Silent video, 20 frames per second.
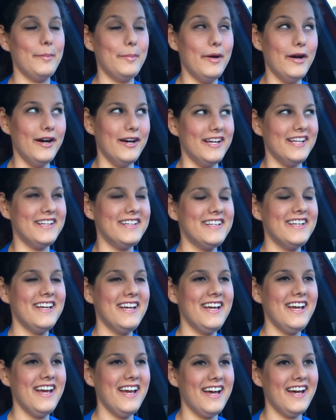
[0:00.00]
But
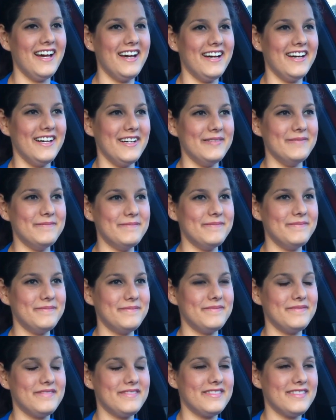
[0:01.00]
um,
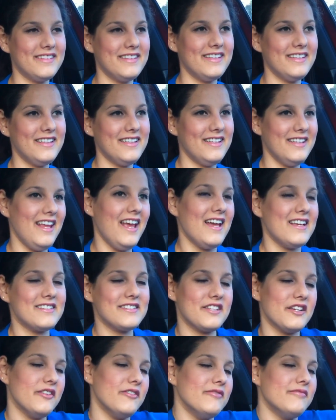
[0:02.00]
yeah,
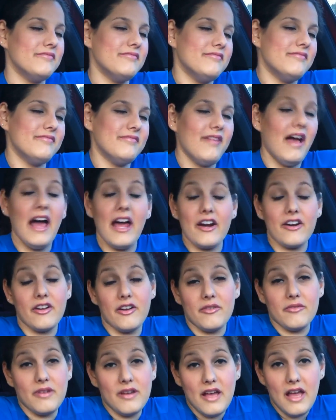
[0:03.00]
so I don't
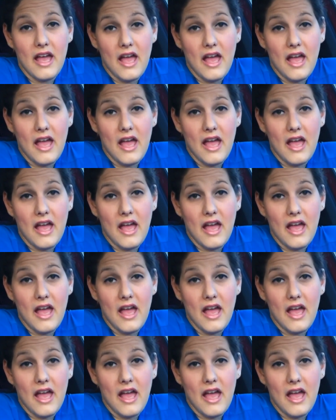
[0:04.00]
know.